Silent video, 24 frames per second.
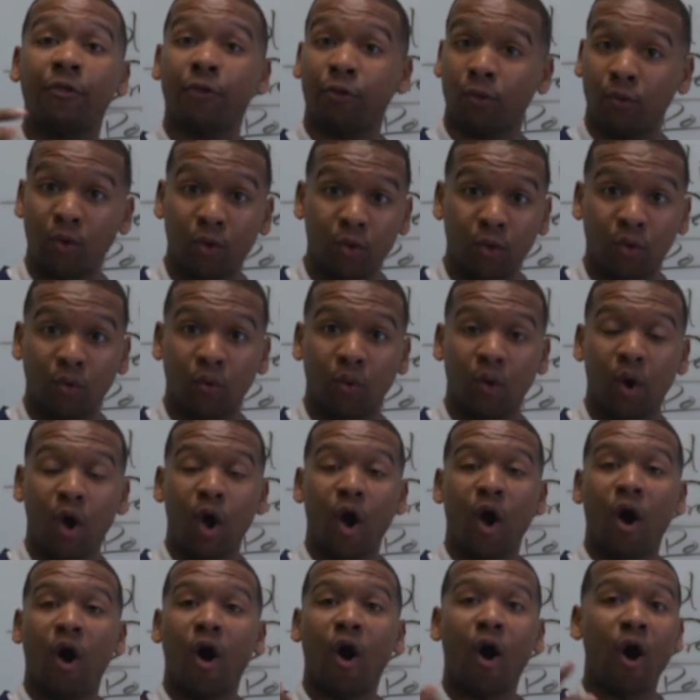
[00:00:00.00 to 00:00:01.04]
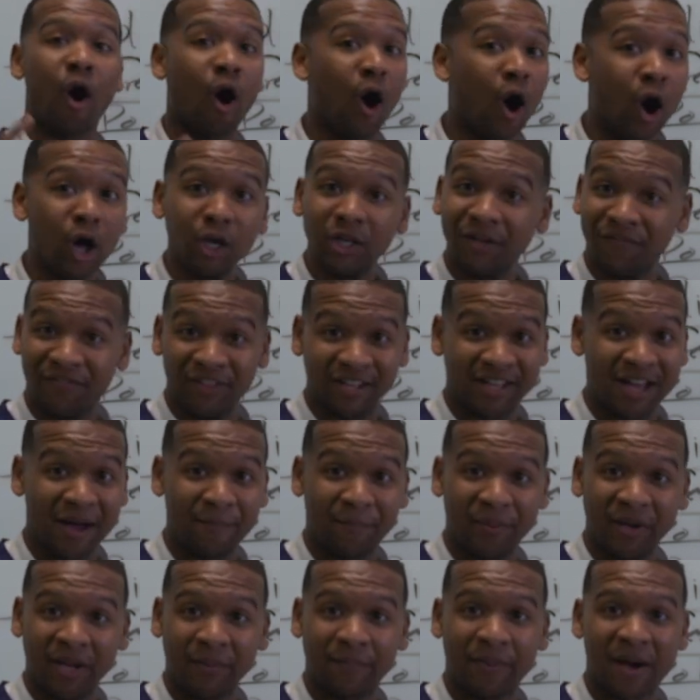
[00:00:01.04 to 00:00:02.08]
through all of the
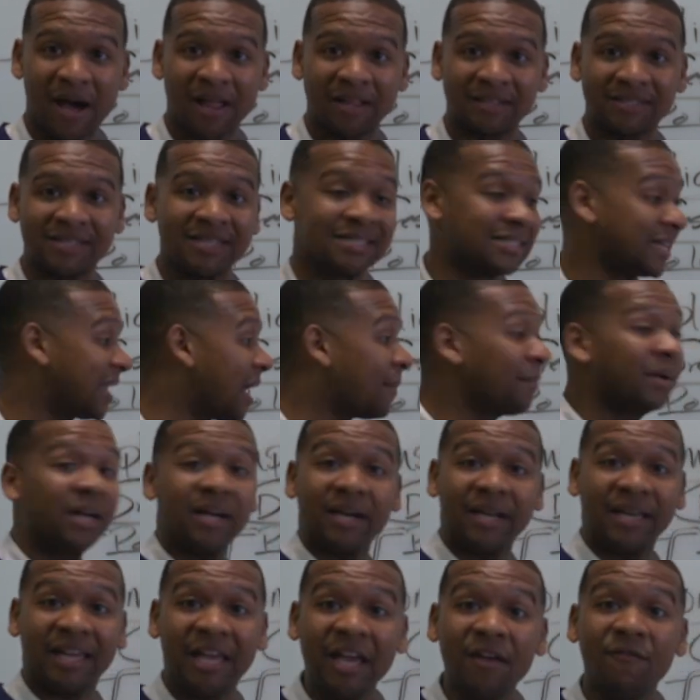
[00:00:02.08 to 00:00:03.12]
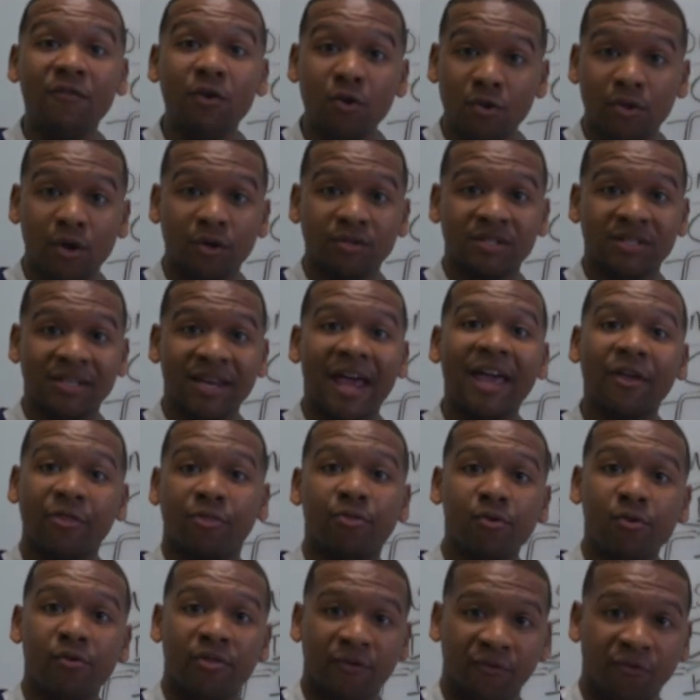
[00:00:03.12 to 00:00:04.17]
company policies? And I'm going to give you those today
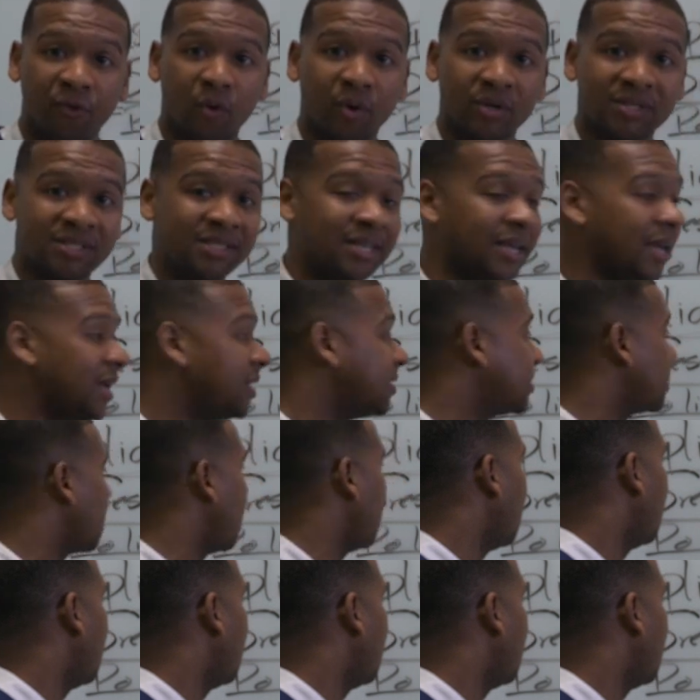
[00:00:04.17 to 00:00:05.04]
through the 4 C's.